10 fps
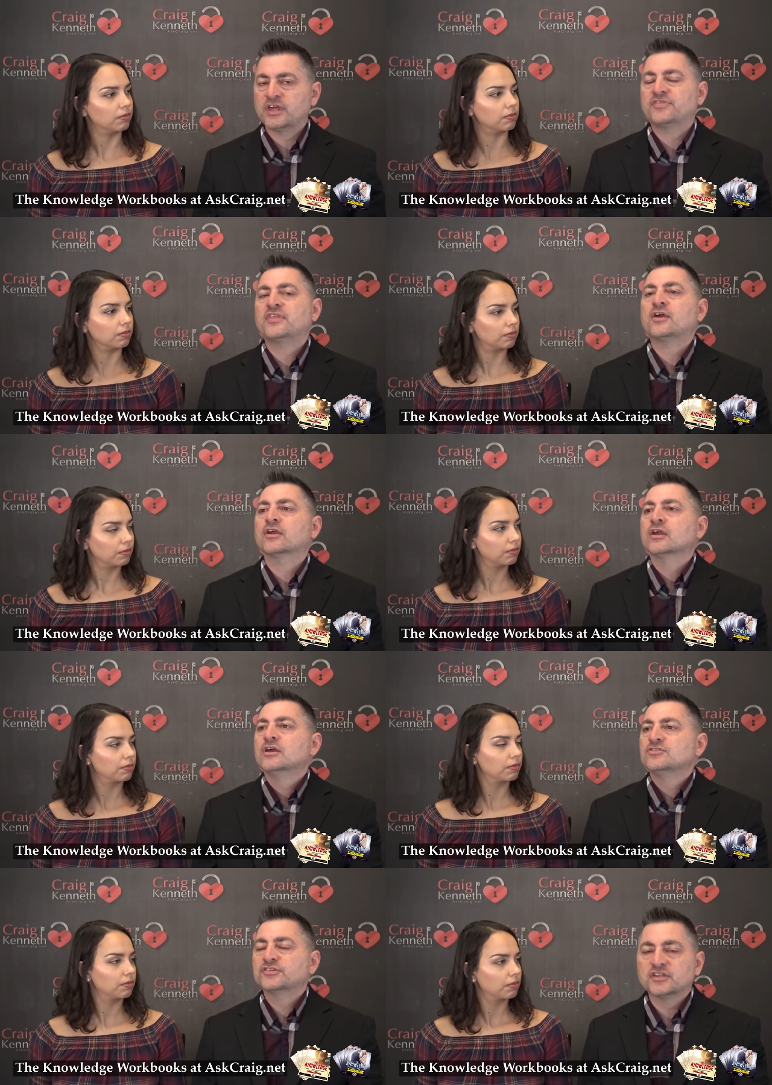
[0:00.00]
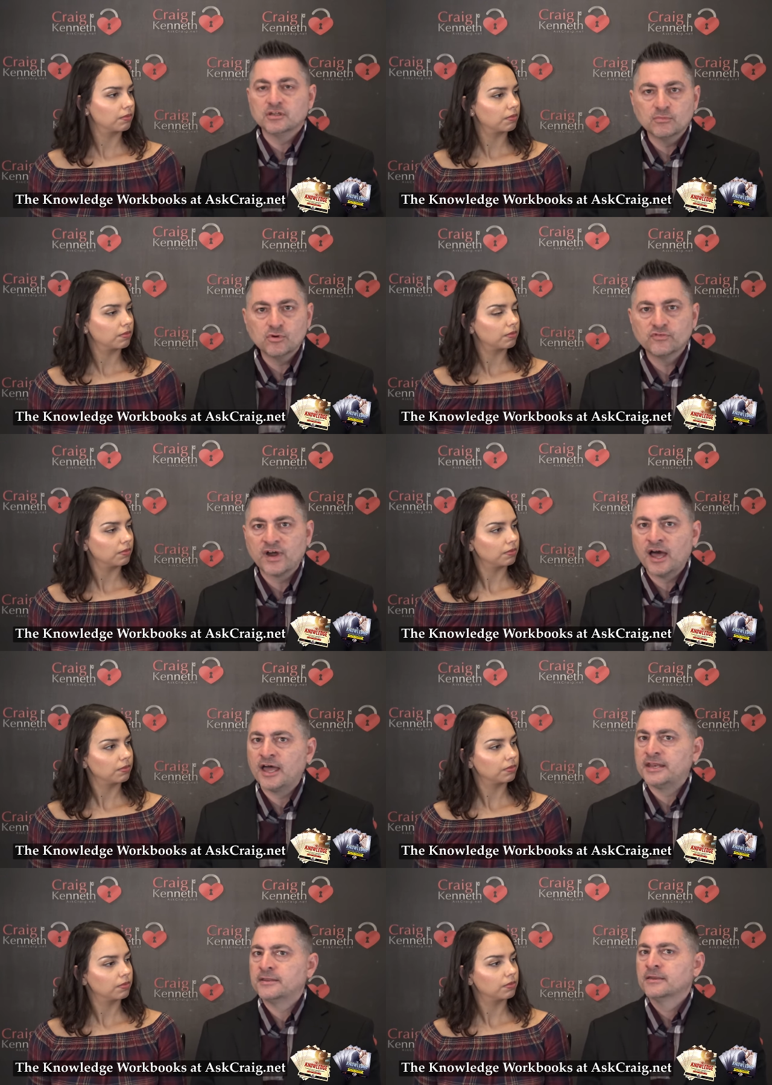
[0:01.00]
Speaker 1: that mm-hmm. they're just going to move
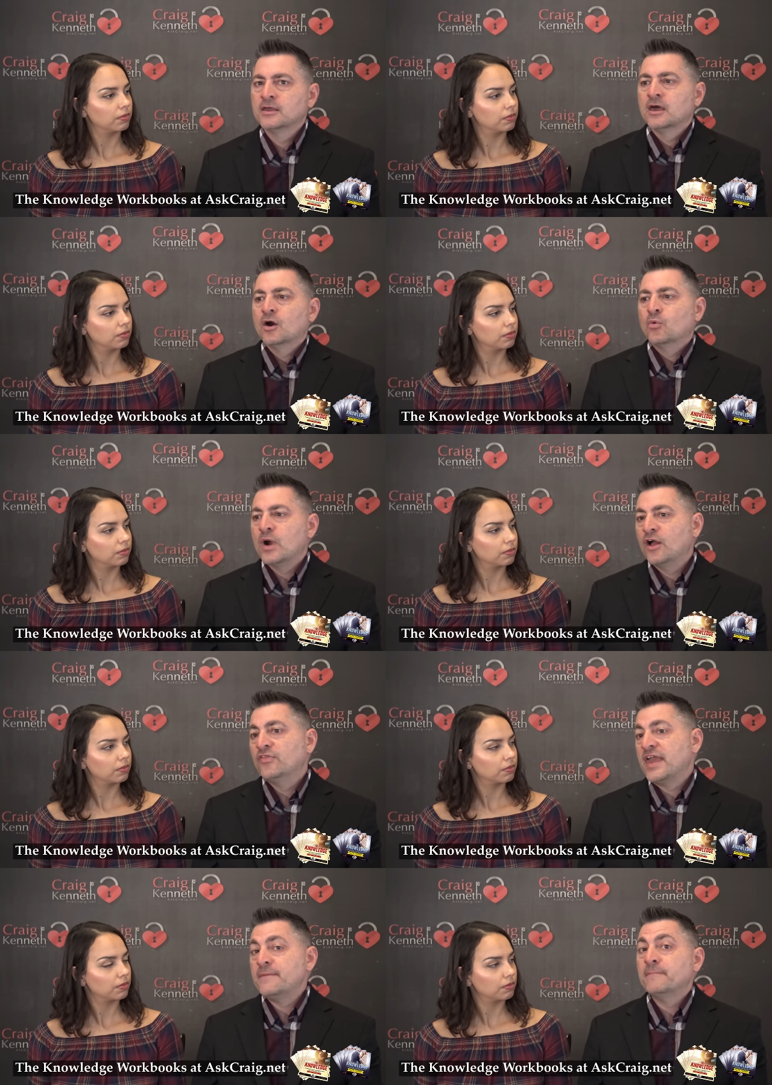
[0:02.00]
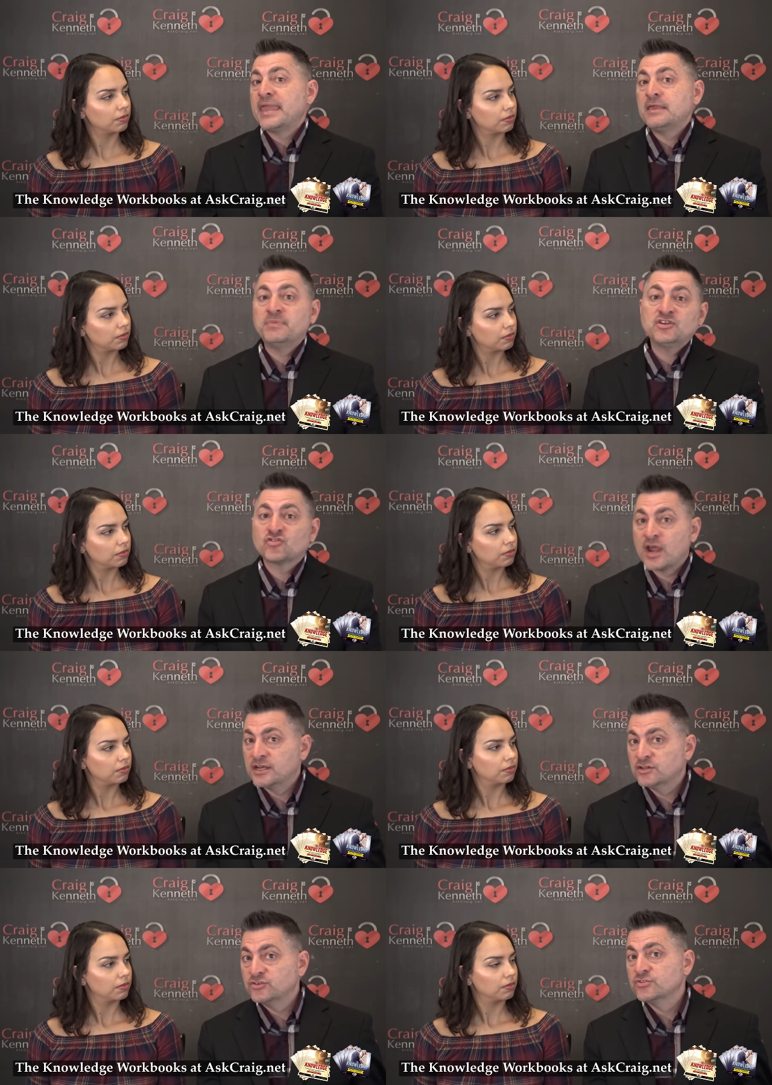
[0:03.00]
on, well, they may be
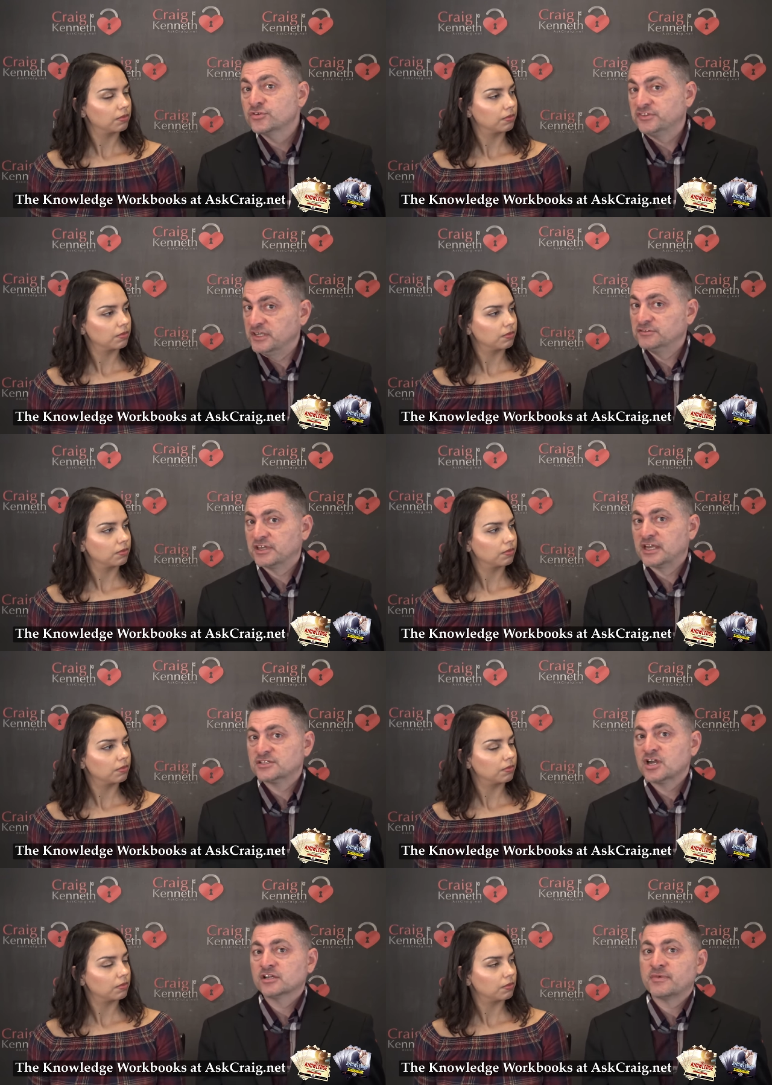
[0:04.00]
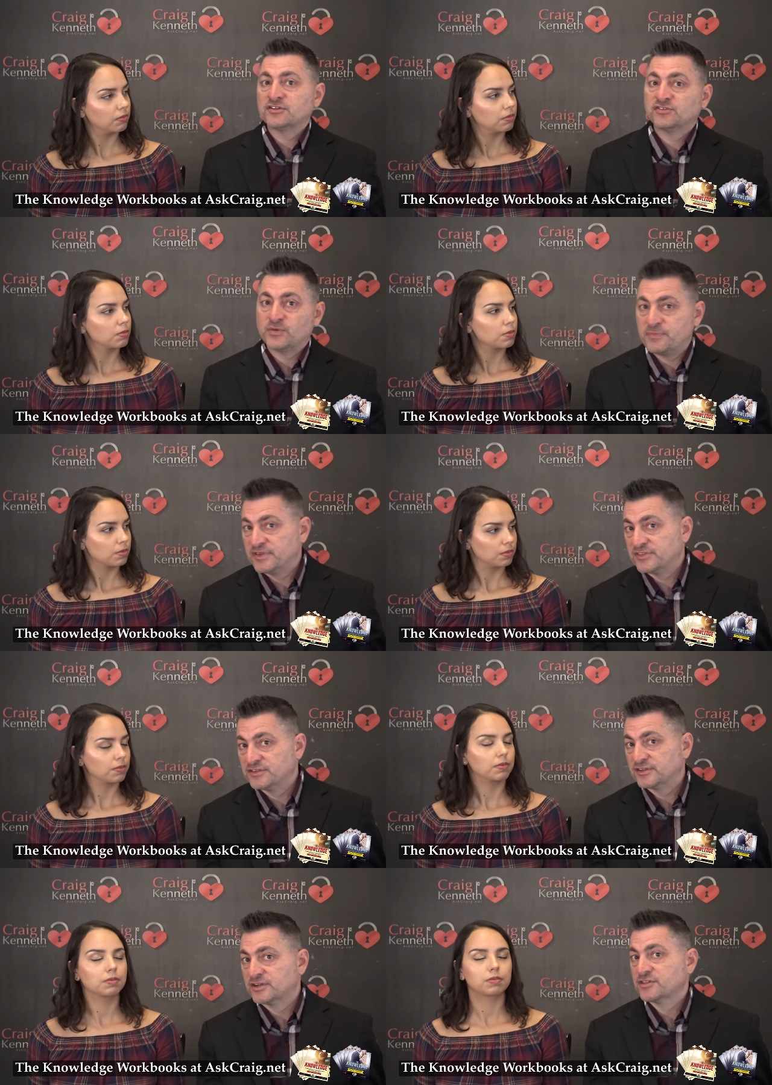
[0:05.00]
trying to do those things like I talked about, sweeping
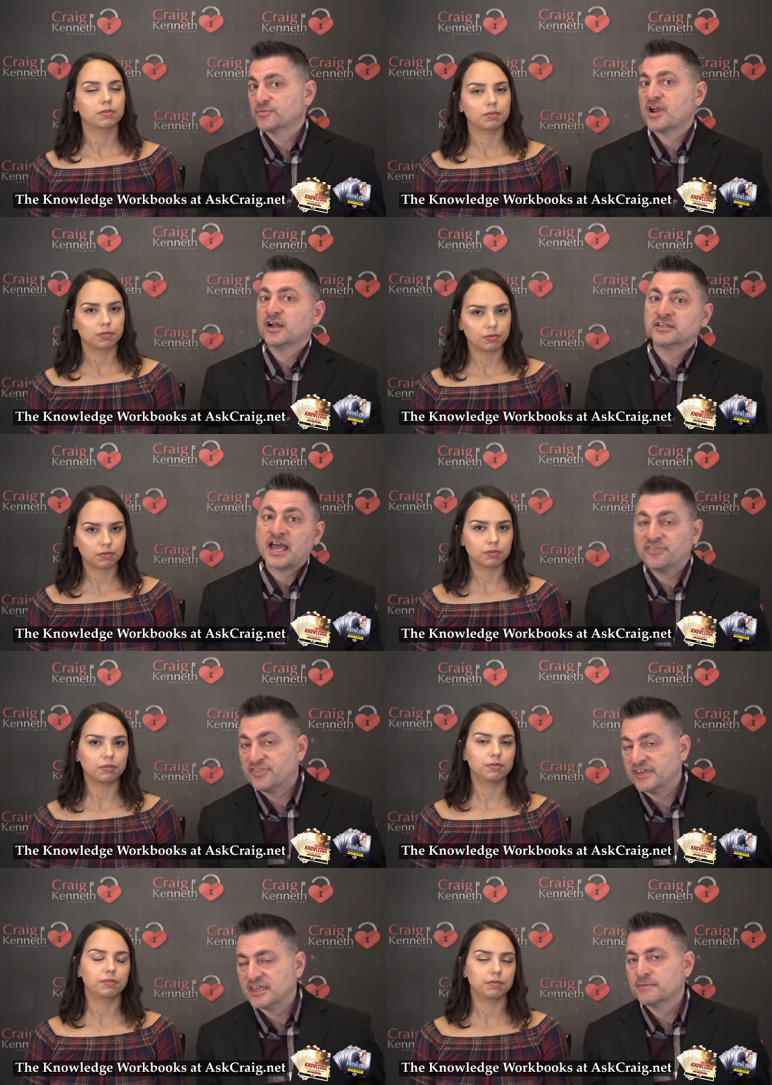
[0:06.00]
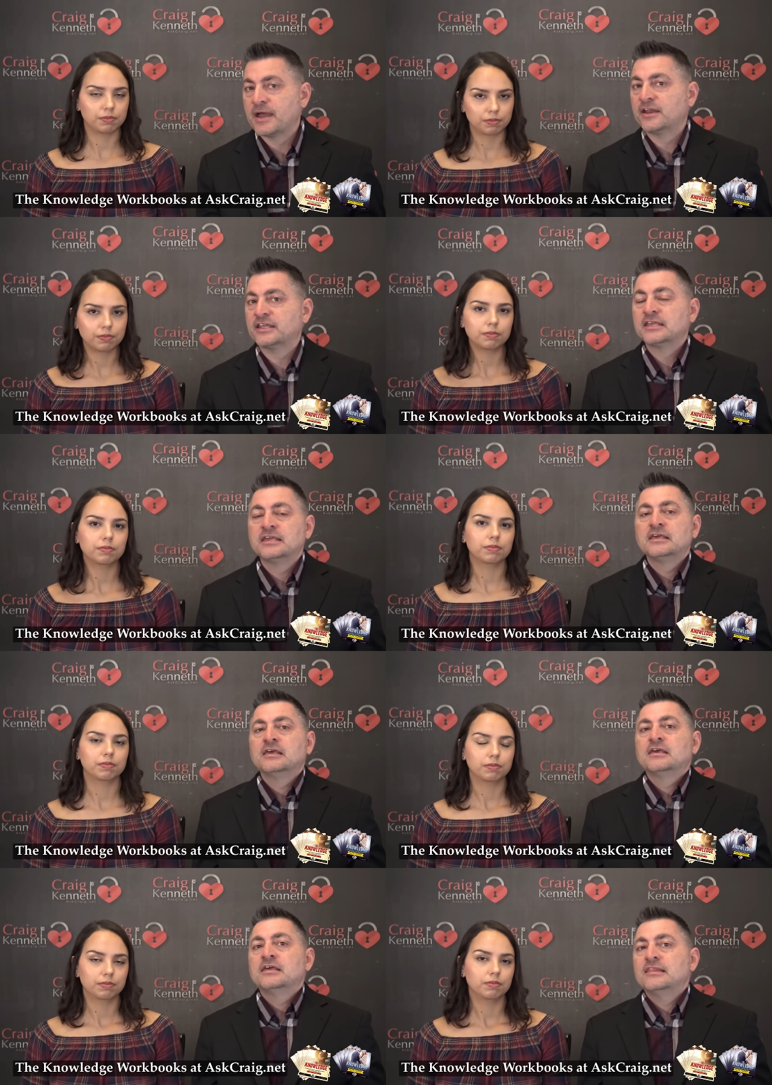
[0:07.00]
things under the rug, not thinking about it.
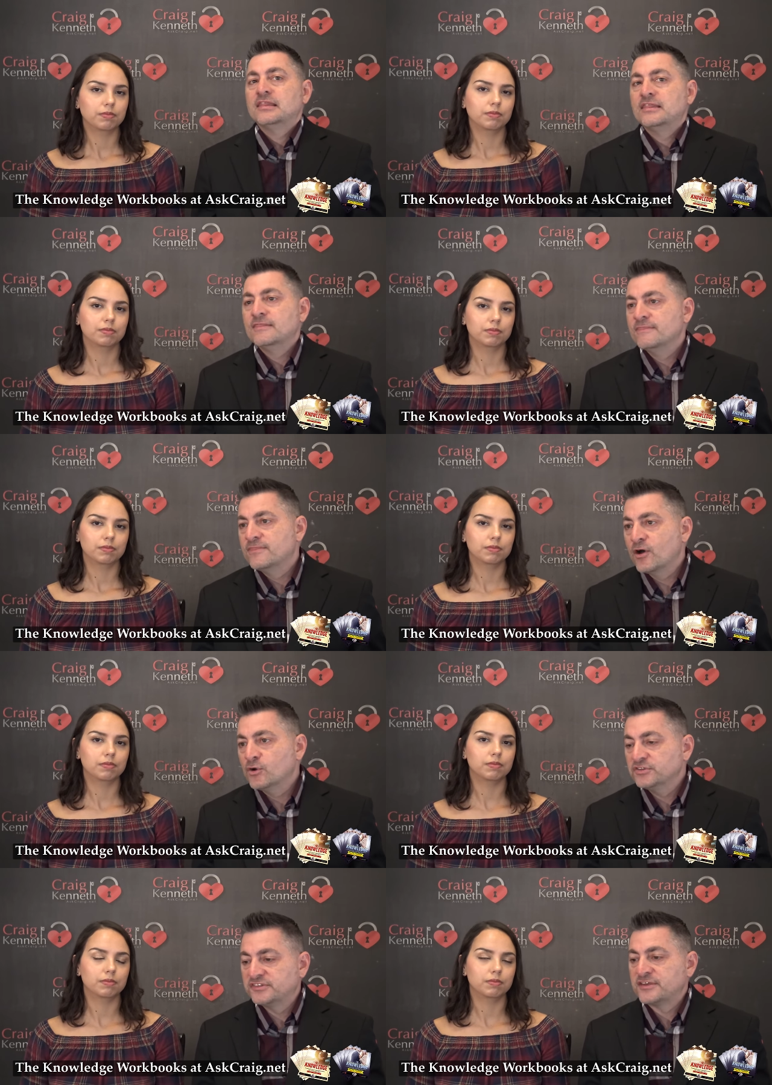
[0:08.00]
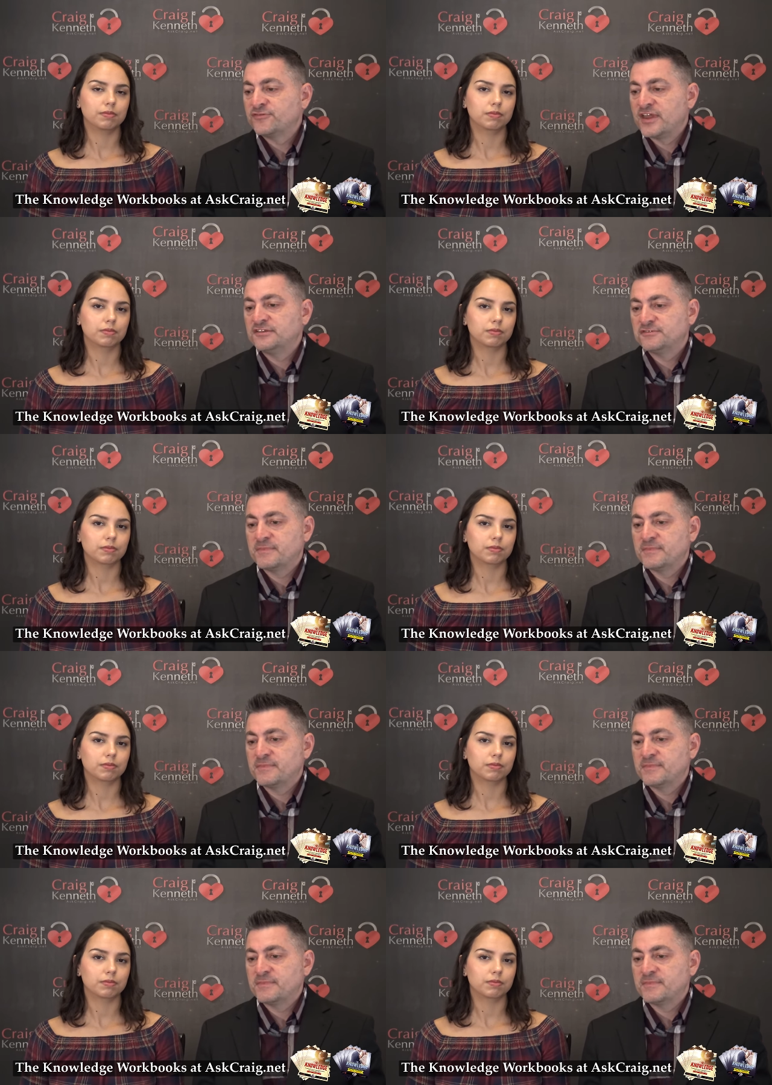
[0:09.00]
those defense